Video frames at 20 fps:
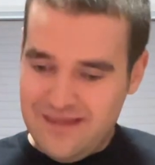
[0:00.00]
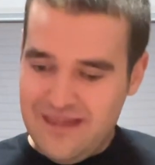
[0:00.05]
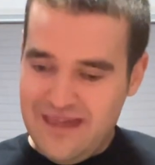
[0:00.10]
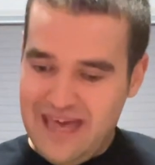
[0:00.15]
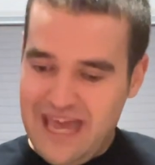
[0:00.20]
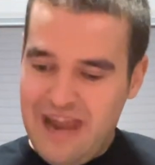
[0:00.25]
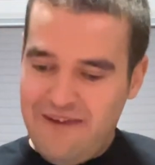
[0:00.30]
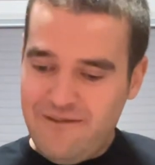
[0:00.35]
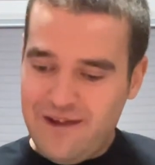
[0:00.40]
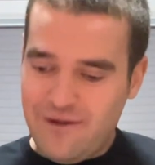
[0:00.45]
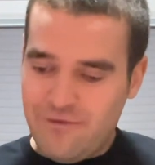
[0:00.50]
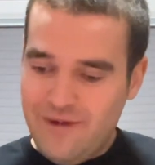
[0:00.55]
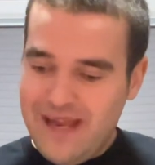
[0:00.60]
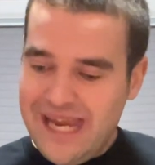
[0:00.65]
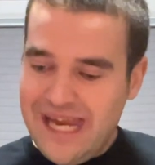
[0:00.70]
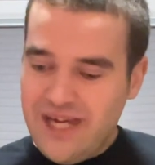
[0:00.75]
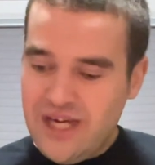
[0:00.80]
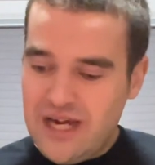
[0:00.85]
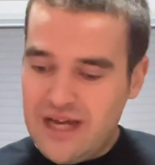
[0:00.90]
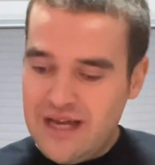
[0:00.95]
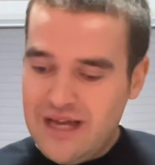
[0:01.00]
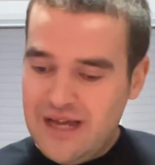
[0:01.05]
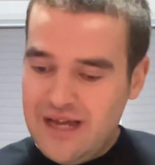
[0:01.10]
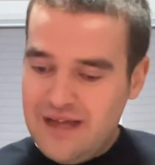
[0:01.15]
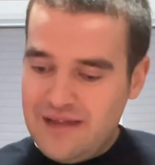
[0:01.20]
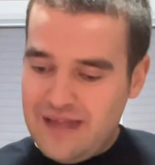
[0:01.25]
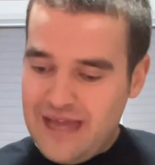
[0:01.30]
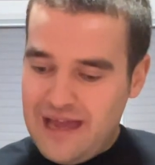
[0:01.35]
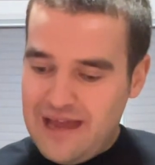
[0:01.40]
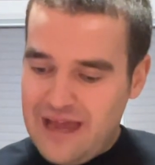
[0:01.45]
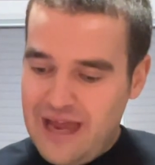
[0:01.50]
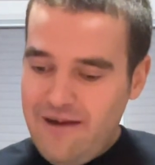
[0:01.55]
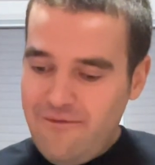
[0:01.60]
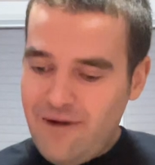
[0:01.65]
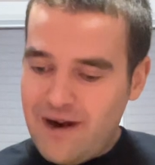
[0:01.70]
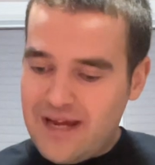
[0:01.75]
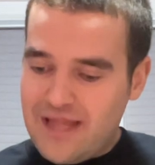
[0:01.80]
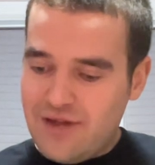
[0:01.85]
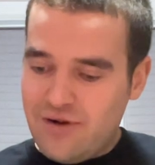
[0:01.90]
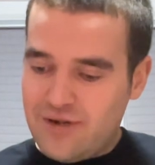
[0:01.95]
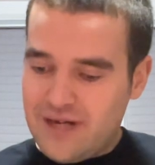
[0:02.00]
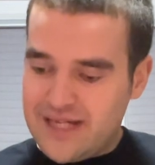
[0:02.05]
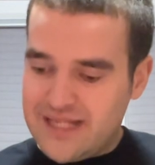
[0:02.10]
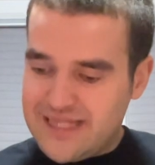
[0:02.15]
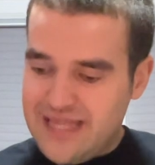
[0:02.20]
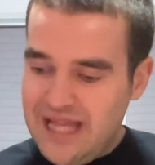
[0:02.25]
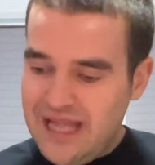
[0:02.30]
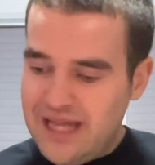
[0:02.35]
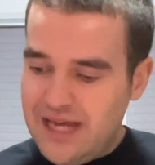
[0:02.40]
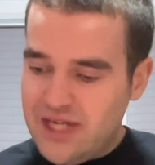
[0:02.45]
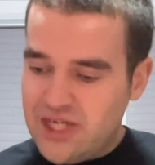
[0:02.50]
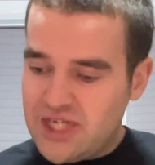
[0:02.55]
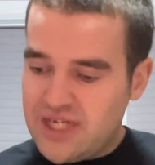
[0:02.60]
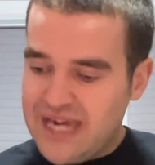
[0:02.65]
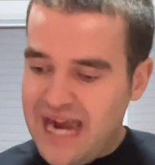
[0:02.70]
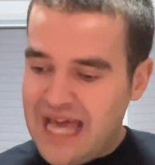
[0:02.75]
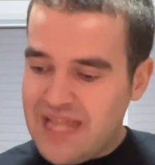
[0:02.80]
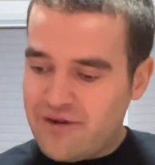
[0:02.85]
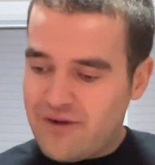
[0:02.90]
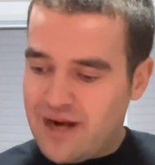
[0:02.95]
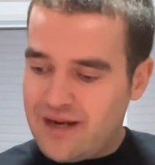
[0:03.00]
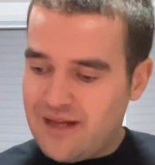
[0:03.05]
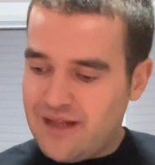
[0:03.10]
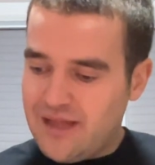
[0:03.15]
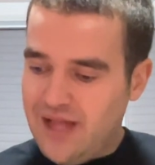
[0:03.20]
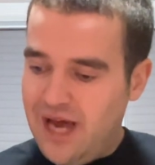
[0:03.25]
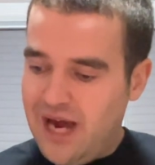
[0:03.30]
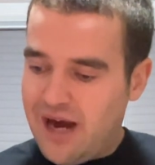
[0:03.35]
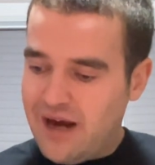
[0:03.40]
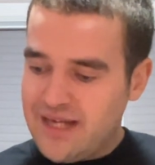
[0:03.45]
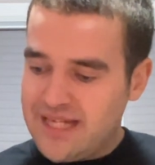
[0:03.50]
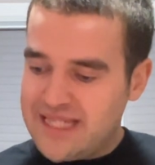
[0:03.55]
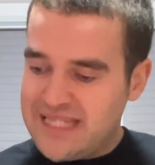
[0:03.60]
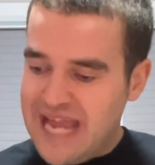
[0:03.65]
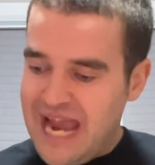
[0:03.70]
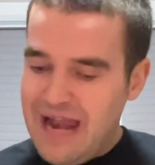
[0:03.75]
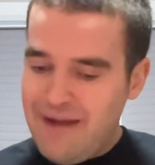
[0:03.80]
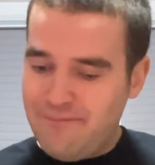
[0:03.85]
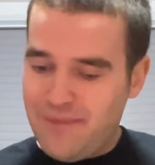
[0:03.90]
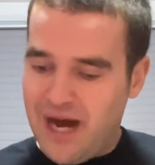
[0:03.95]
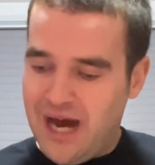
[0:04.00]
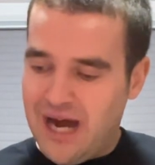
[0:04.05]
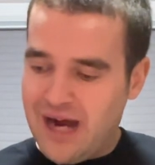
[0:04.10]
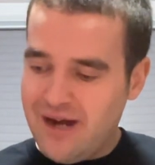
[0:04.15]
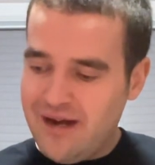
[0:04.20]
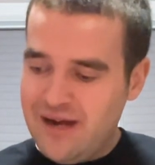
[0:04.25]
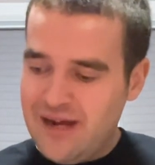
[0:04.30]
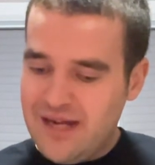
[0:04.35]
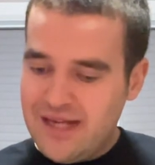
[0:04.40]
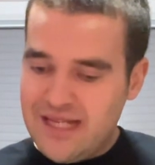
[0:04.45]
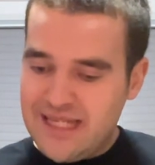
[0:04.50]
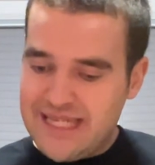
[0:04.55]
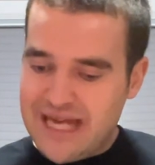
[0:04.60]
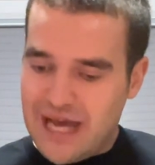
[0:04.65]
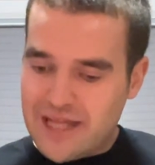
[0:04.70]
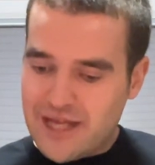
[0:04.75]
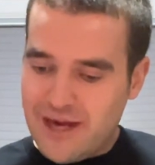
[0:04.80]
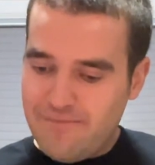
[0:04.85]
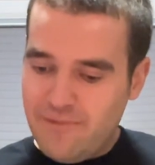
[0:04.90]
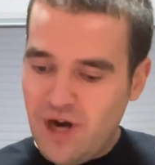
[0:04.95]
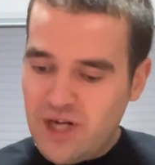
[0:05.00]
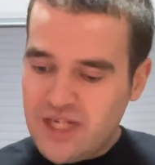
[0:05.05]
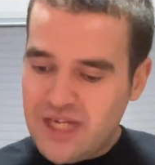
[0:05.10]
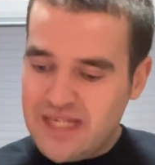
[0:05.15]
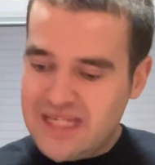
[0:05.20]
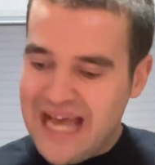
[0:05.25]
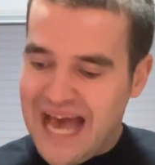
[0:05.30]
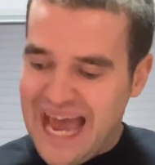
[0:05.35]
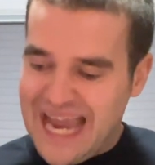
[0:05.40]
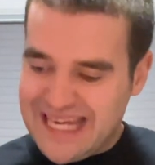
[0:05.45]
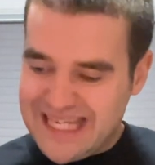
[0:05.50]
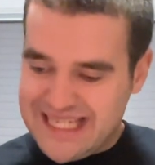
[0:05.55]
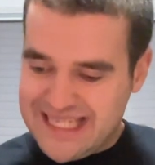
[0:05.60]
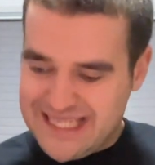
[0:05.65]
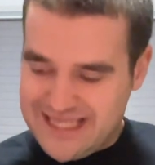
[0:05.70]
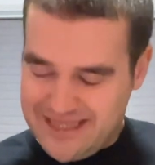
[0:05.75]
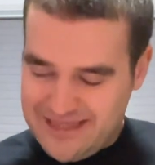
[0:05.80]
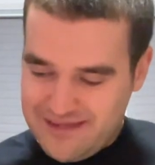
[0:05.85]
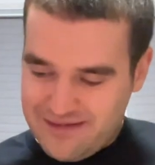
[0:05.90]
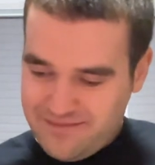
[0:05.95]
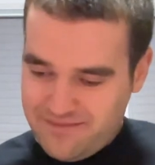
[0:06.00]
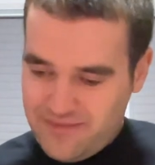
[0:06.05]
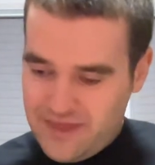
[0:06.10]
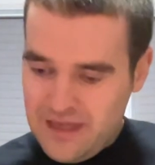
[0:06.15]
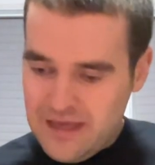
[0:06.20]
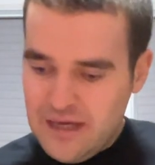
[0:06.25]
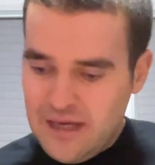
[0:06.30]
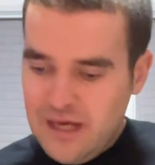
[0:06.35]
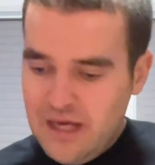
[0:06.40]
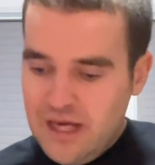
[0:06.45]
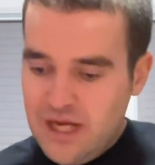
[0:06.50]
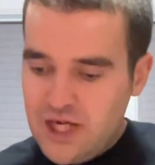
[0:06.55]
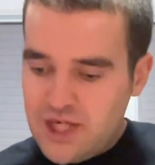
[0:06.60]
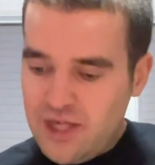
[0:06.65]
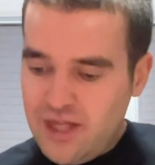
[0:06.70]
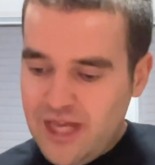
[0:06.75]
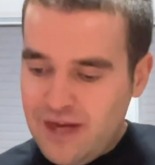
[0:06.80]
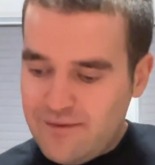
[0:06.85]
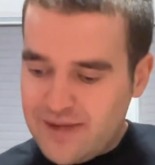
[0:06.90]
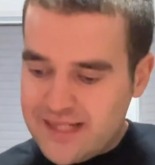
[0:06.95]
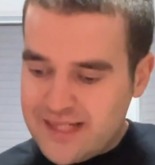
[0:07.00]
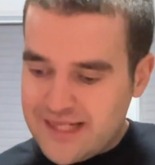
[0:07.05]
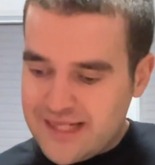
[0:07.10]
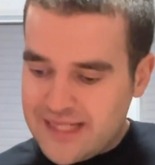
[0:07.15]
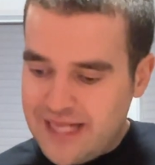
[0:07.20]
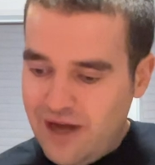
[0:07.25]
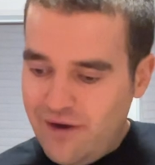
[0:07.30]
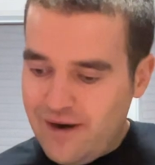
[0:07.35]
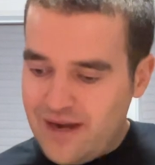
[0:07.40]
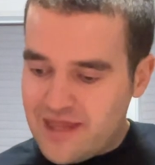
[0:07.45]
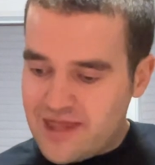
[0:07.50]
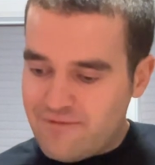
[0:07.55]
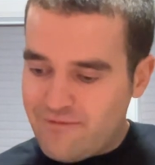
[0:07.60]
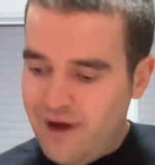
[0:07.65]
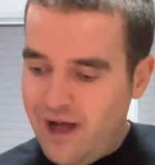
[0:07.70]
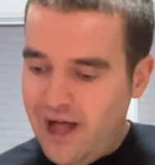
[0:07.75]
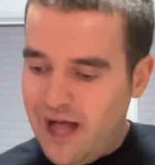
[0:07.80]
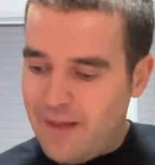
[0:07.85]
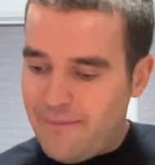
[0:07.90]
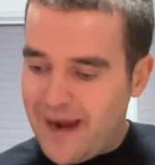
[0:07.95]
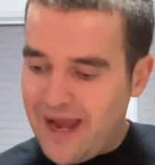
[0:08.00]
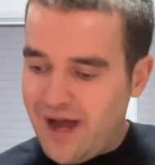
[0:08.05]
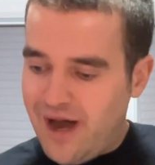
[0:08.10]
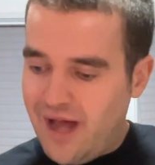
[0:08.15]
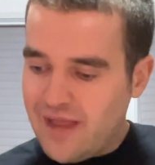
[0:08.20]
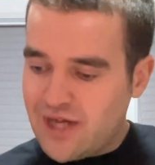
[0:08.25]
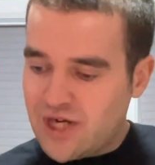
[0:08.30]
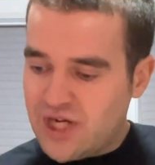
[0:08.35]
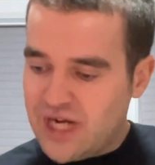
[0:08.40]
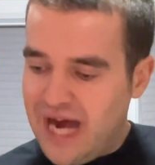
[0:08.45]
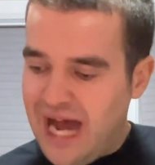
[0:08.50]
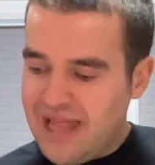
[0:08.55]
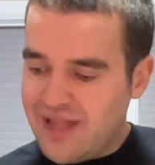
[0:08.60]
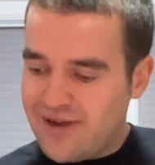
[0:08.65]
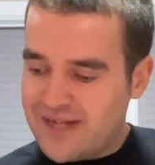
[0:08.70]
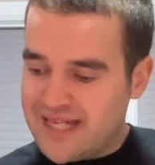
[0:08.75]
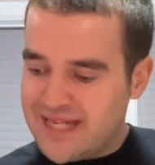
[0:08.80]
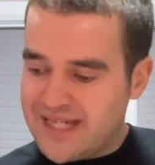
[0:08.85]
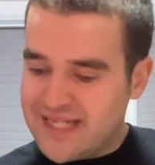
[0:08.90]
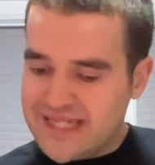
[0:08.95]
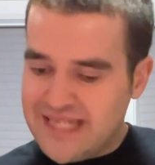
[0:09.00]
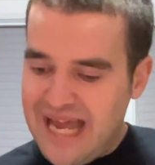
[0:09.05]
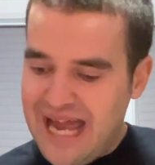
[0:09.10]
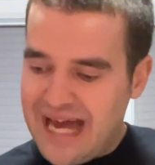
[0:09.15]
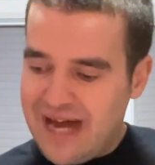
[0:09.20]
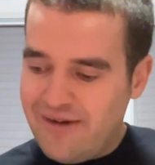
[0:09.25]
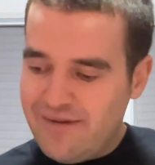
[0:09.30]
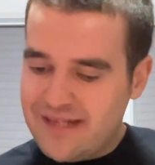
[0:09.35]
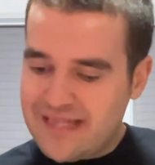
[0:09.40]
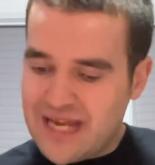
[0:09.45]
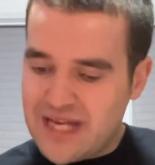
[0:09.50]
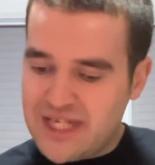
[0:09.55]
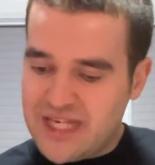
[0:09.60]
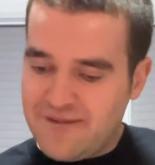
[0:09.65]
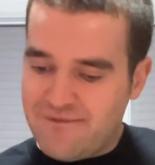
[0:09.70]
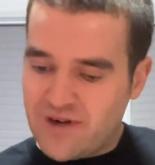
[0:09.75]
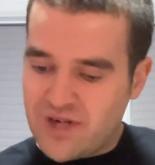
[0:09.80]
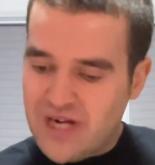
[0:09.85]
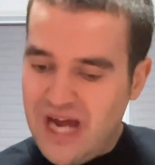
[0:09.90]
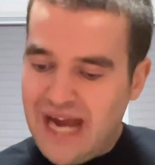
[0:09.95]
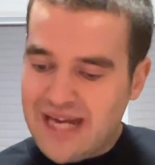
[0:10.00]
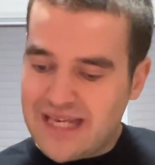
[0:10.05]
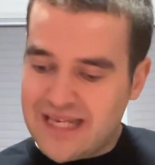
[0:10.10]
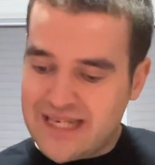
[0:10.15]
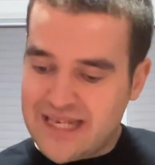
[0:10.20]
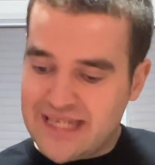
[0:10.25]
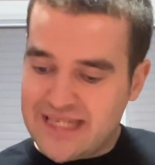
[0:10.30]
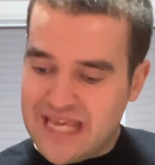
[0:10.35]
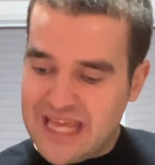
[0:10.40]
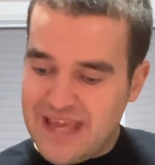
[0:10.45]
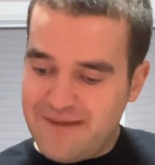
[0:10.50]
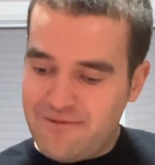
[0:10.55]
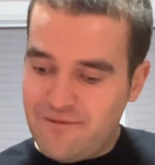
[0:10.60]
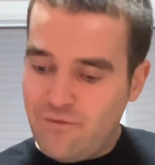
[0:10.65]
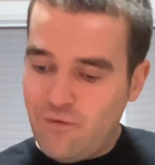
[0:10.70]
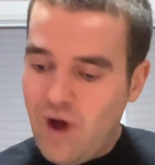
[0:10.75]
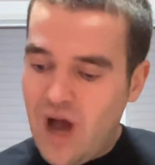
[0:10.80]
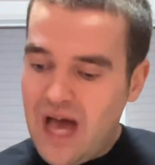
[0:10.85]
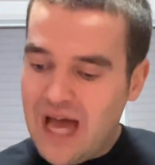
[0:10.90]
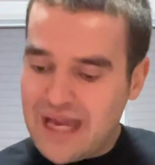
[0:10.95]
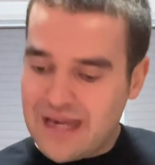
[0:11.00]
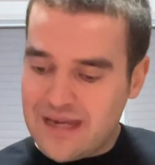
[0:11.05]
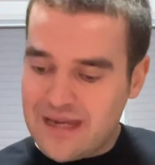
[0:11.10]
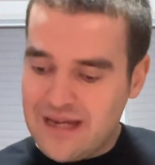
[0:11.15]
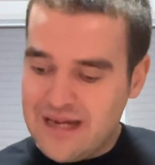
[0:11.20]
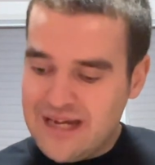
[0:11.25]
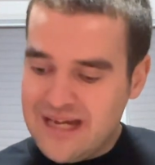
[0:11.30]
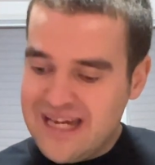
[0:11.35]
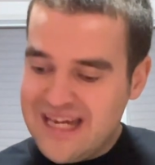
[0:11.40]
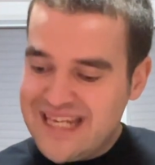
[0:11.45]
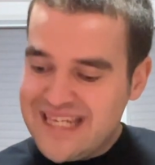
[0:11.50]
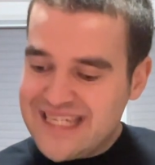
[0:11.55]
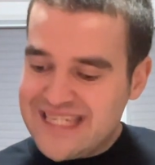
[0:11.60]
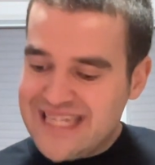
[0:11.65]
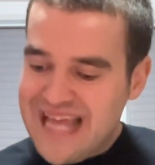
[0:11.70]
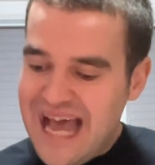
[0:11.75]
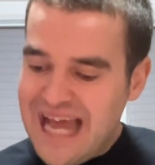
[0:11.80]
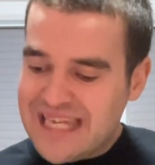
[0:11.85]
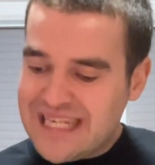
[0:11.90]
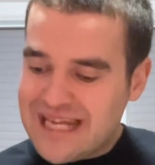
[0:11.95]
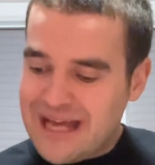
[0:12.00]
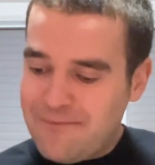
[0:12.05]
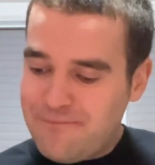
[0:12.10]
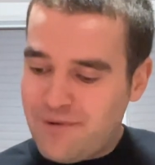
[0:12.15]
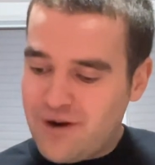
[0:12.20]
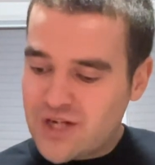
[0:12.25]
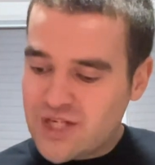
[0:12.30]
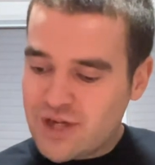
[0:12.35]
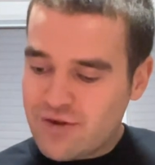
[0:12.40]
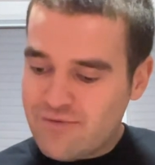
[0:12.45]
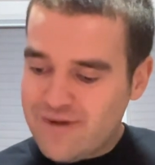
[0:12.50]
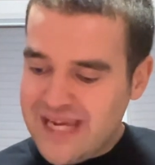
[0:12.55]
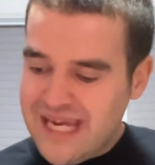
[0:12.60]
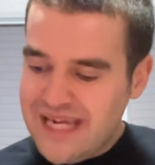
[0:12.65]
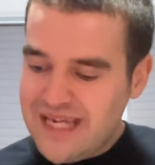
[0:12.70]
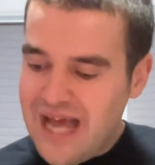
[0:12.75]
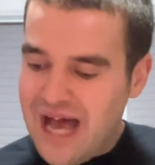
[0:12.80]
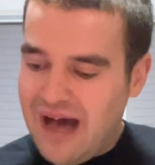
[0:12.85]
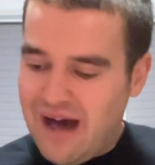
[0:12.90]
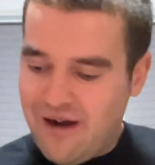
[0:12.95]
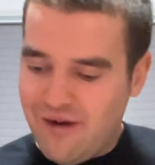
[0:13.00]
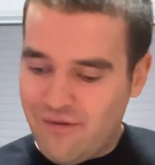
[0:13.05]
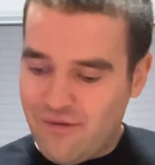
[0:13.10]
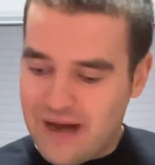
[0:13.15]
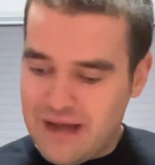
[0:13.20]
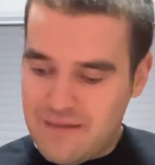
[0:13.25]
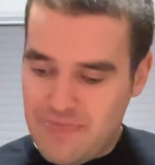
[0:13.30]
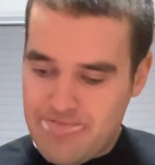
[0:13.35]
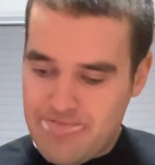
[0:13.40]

Every week, everyone in Luca's village gathered on a large sandbar to sell their merchandise. Giulia was so enthralled by all the colors and sounds that she forgot to say even one. Santa Bergerino!